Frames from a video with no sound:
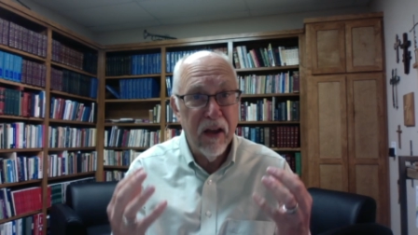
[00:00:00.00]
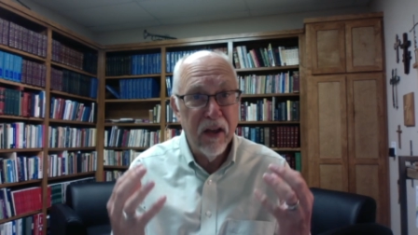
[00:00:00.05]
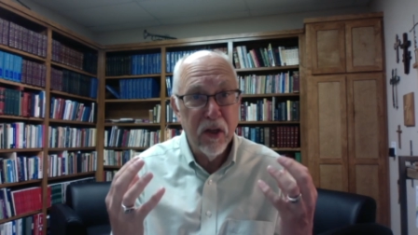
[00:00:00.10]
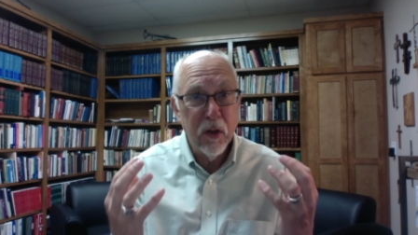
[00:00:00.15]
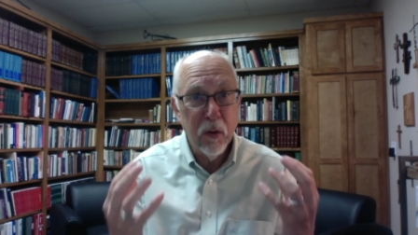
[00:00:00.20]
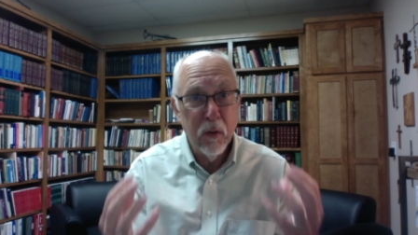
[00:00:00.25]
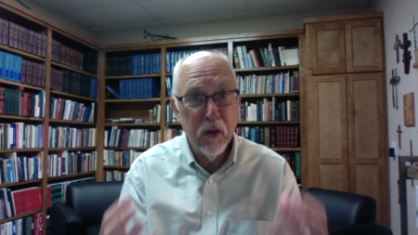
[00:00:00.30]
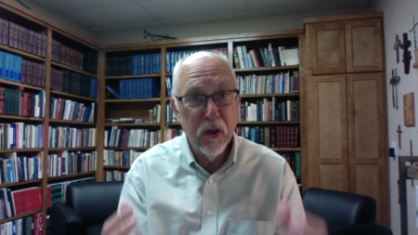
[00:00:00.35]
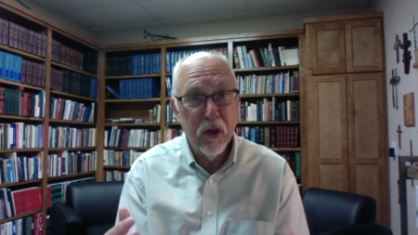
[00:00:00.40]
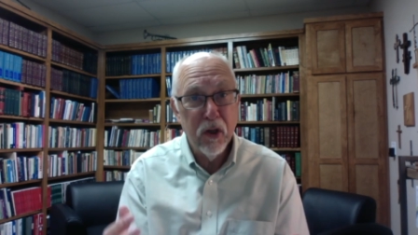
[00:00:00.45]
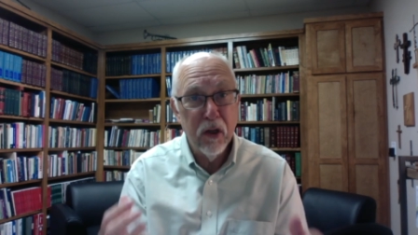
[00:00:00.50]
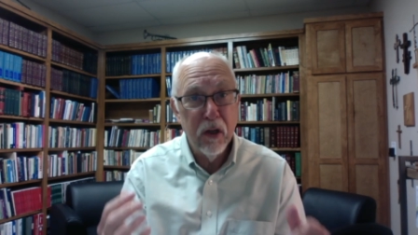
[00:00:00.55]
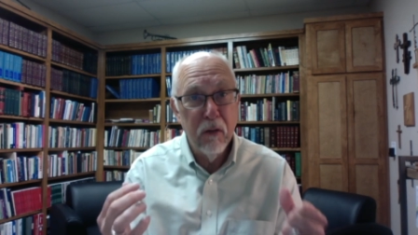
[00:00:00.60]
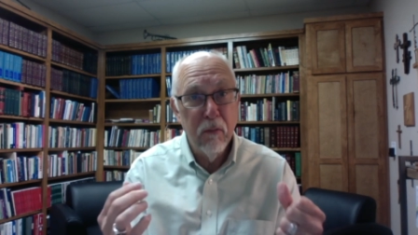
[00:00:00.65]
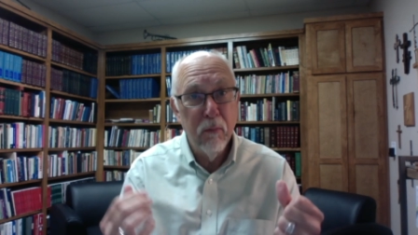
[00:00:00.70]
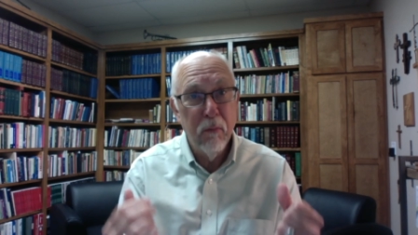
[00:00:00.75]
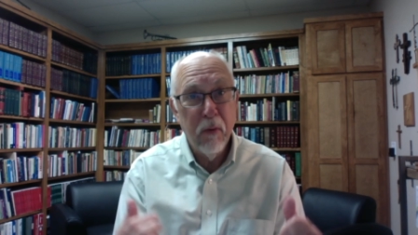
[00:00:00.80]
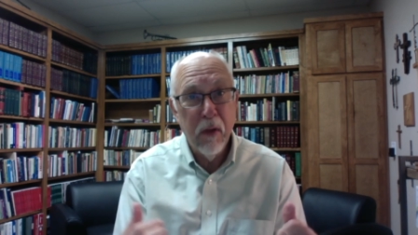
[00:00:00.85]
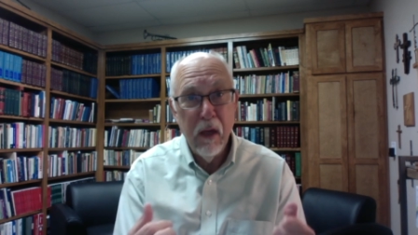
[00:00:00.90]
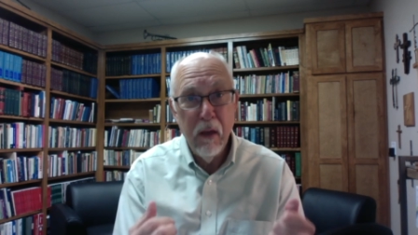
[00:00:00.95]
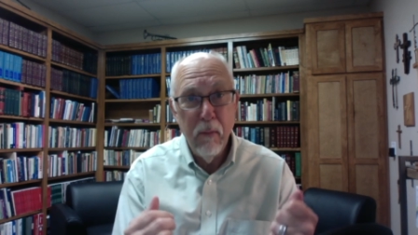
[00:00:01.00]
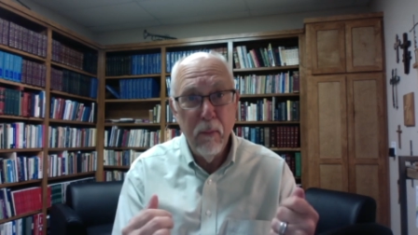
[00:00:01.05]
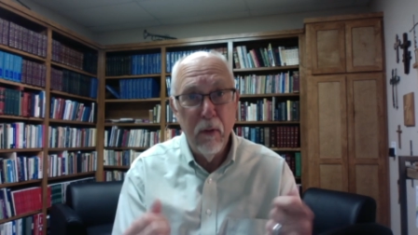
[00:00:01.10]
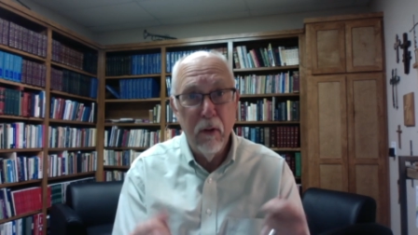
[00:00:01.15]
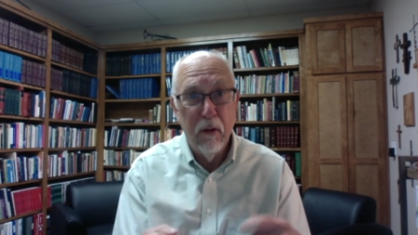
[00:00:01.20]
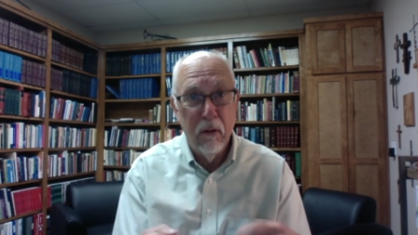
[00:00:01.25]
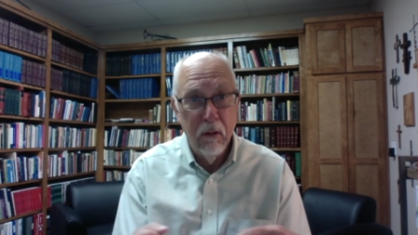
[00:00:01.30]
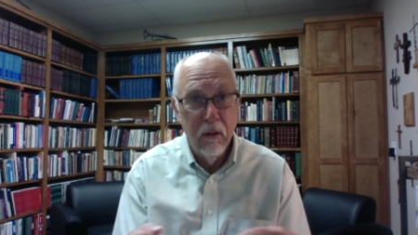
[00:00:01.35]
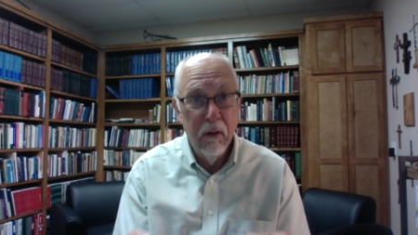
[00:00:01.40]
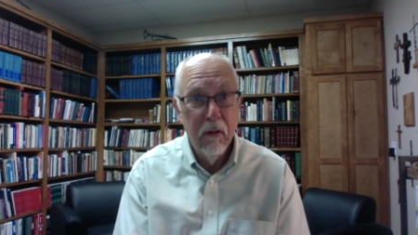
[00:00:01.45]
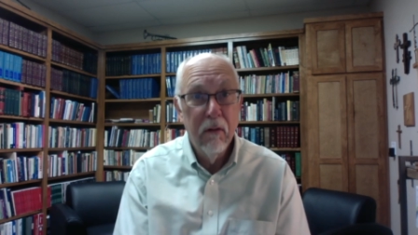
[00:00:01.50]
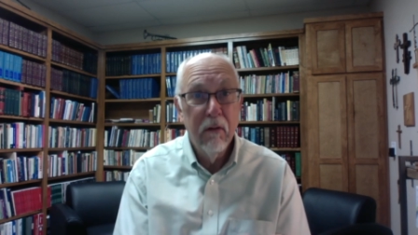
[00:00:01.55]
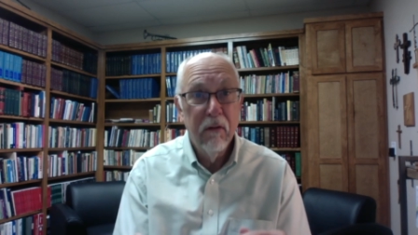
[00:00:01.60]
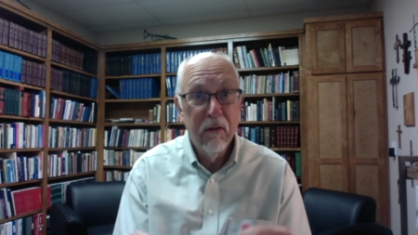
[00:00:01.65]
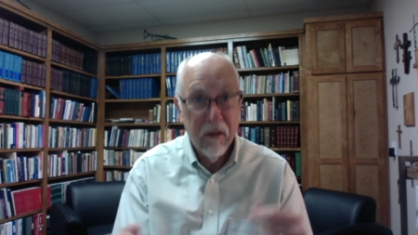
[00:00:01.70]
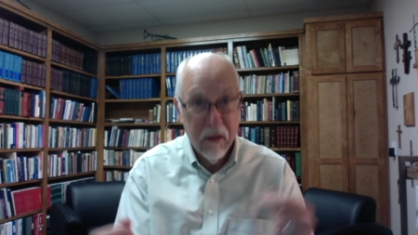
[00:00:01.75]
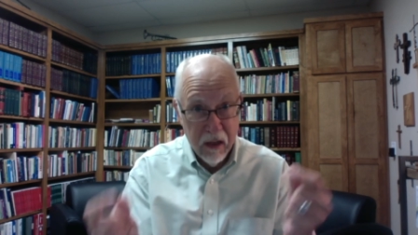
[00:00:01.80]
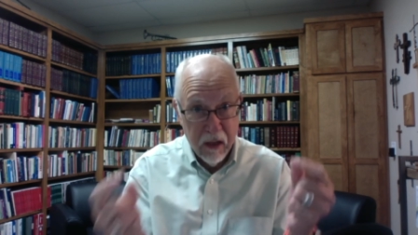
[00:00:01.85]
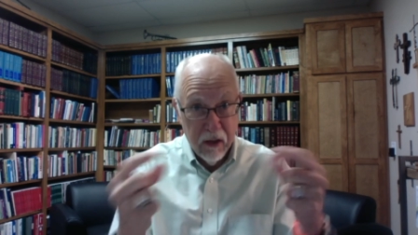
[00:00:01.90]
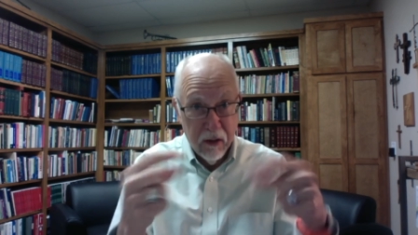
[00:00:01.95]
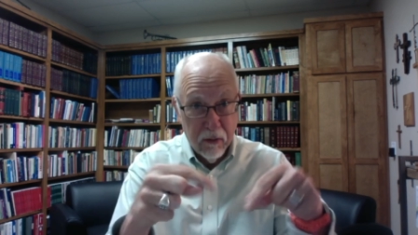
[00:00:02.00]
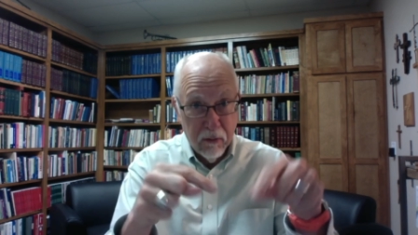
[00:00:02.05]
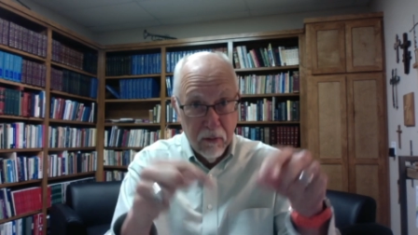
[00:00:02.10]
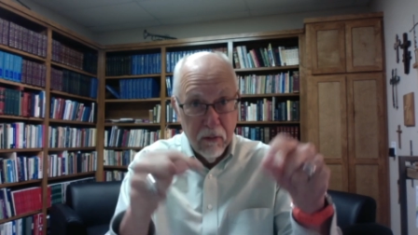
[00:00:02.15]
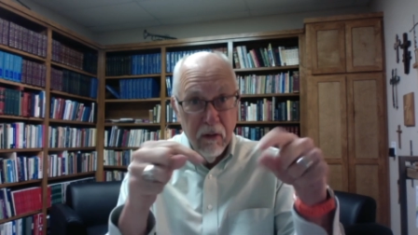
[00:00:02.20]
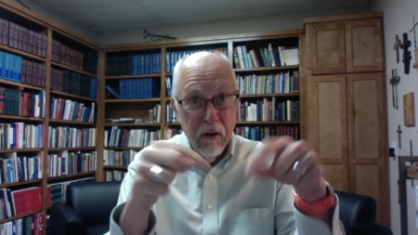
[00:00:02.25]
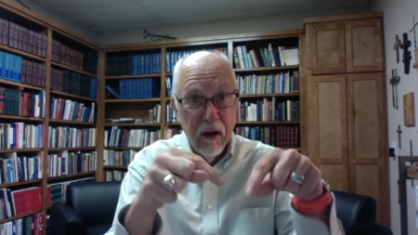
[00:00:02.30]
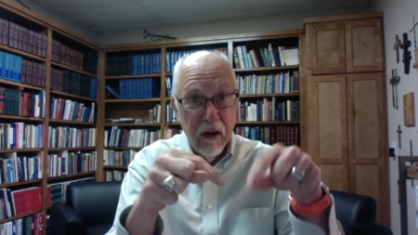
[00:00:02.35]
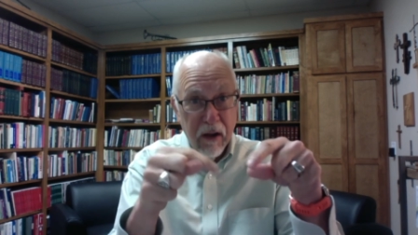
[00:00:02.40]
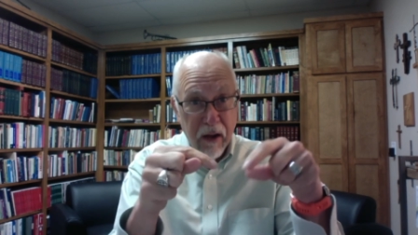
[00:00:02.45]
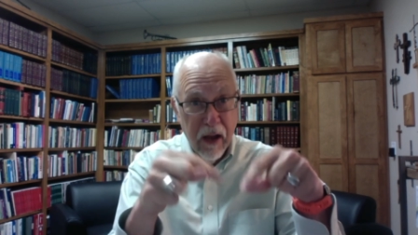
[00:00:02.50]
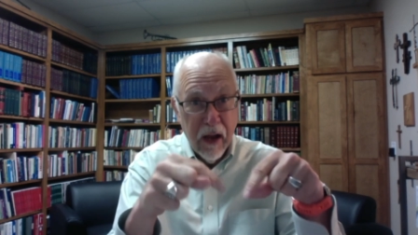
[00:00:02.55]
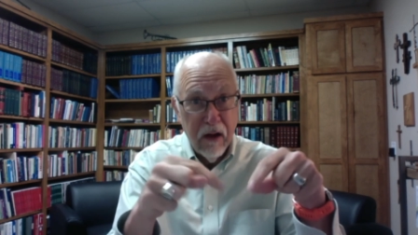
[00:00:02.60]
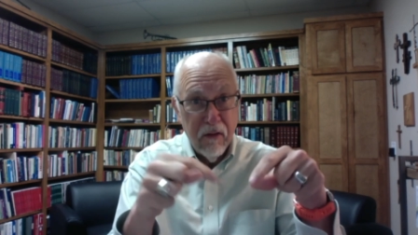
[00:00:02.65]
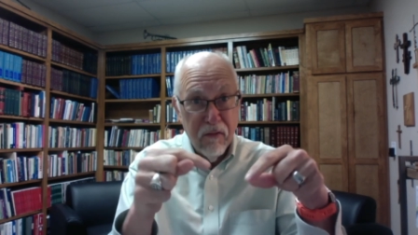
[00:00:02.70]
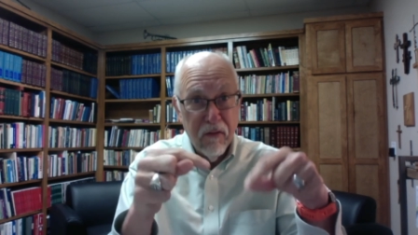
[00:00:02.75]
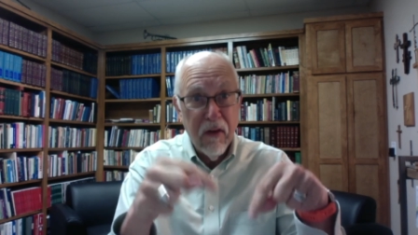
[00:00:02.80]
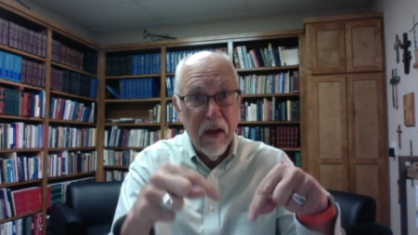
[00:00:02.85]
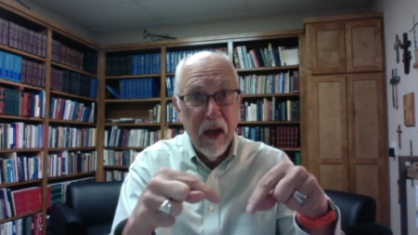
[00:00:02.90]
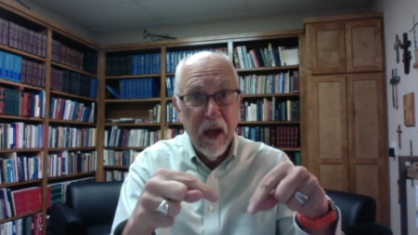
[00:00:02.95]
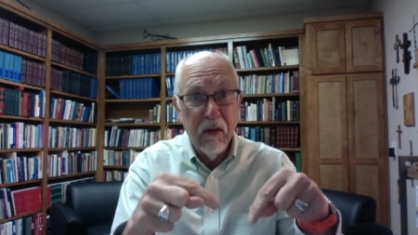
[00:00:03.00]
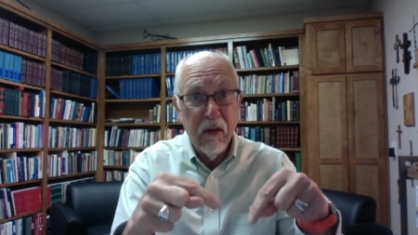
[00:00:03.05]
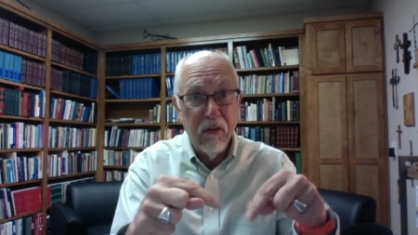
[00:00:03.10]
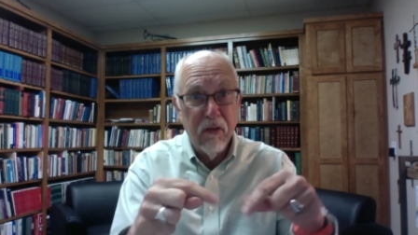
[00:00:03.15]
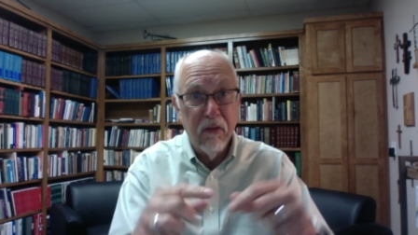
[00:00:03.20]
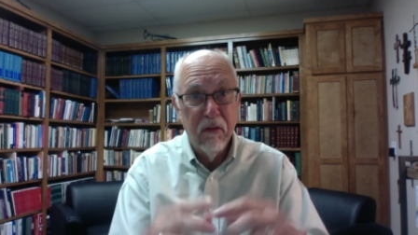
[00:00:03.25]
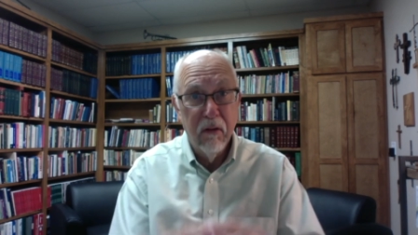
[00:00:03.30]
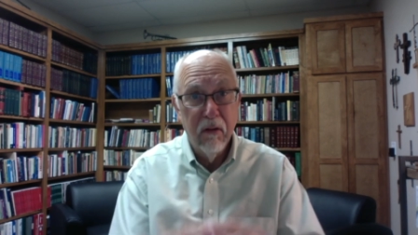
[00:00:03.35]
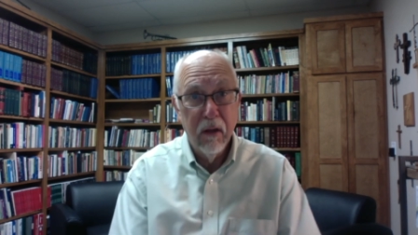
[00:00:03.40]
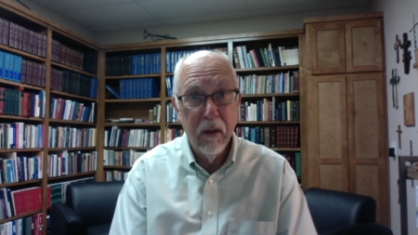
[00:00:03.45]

as Christian people here at Faith.